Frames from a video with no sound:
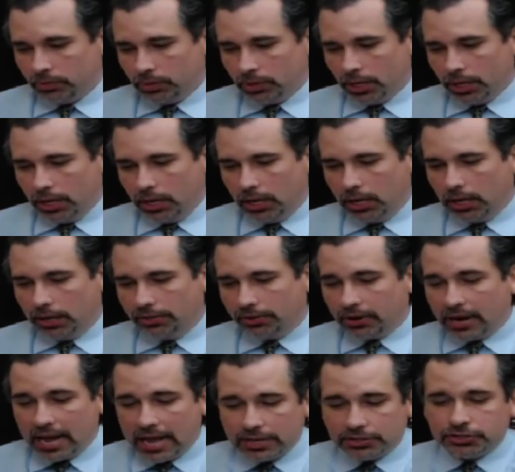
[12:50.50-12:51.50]
There
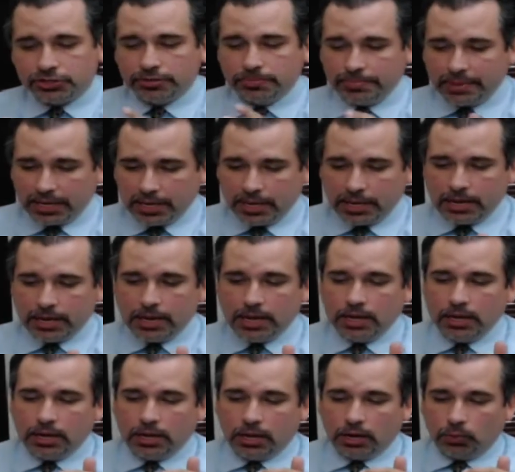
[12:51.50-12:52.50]
has to be
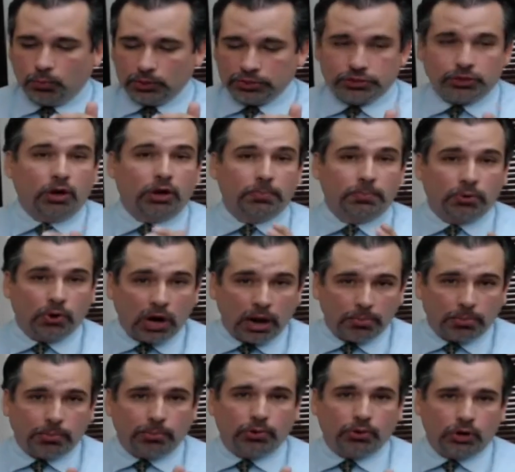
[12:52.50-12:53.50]
what's called
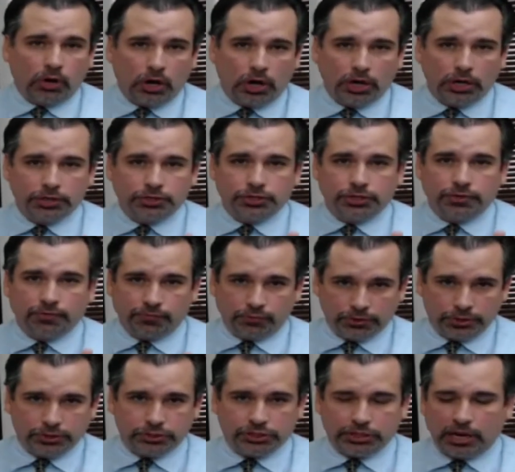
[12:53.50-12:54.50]
probable cause for
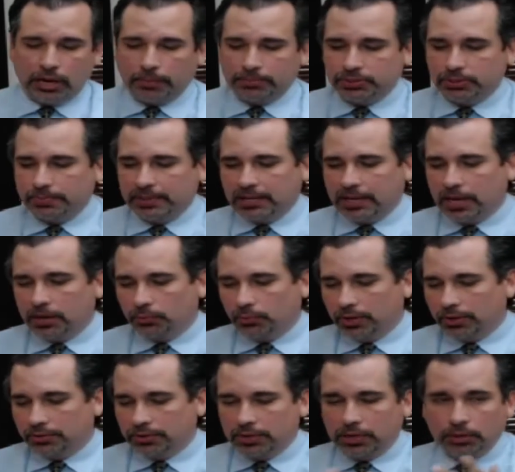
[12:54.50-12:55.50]
the stop to begin
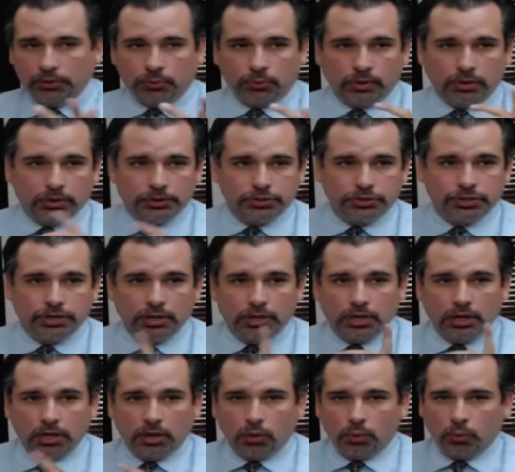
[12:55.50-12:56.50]
with. In other words,
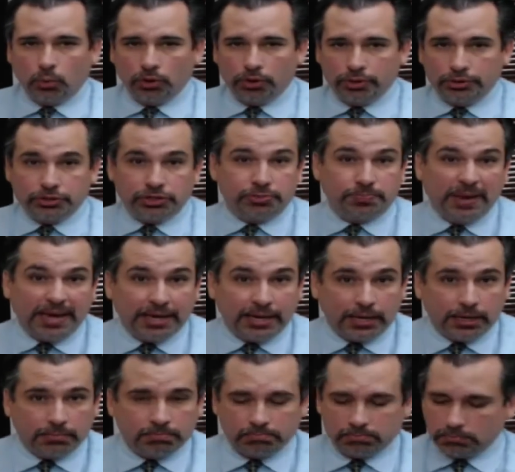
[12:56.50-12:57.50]
were you
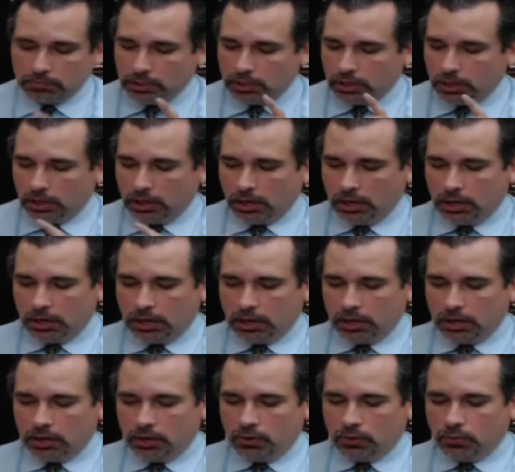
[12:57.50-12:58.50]
speeding?
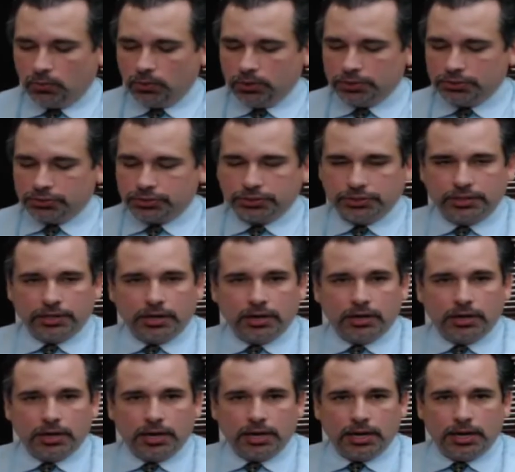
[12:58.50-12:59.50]
Was
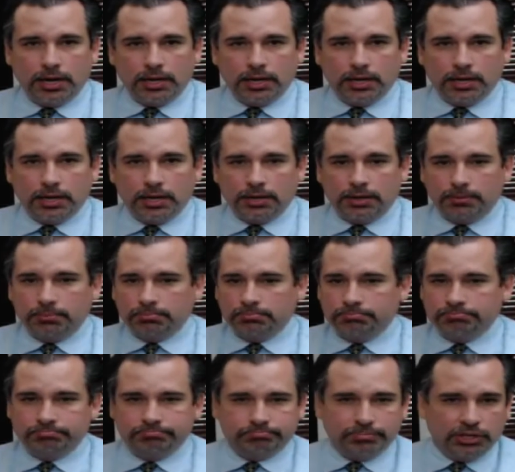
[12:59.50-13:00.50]
there a
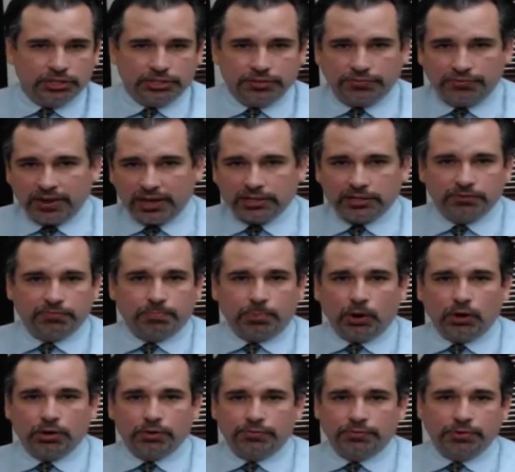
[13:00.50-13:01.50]
defective
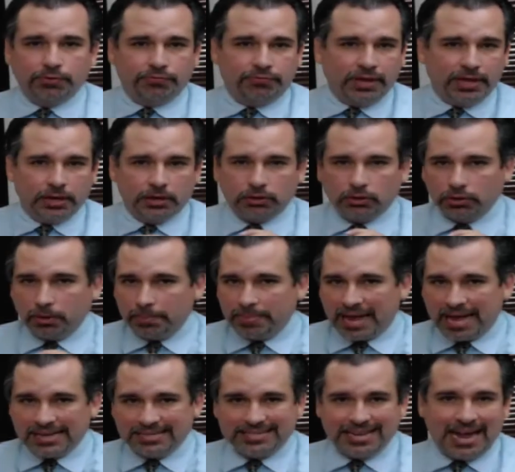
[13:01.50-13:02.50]
part of your vehicle, a
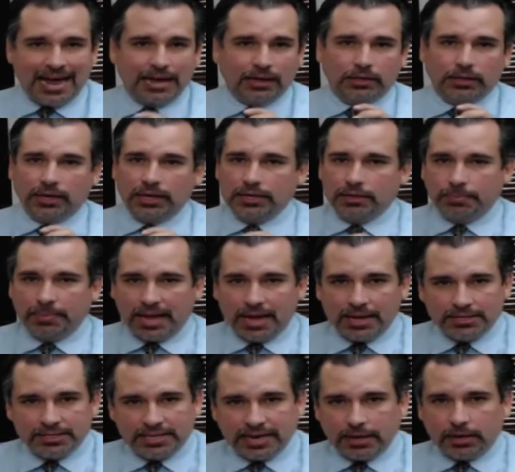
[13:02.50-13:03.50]
bad tag light, a
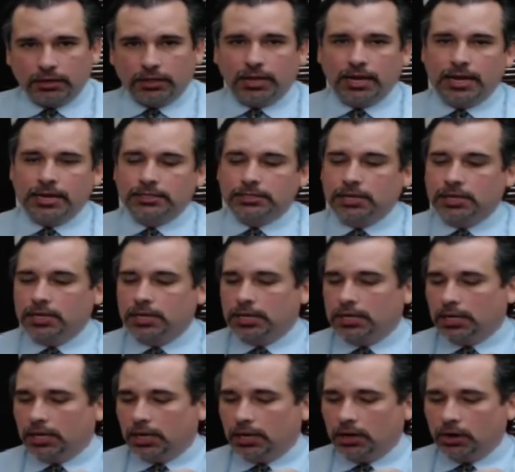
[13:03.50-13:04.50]
bad tail light?
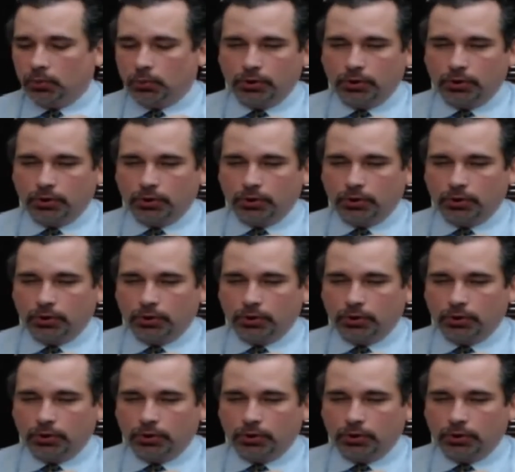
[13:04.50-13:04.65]
Were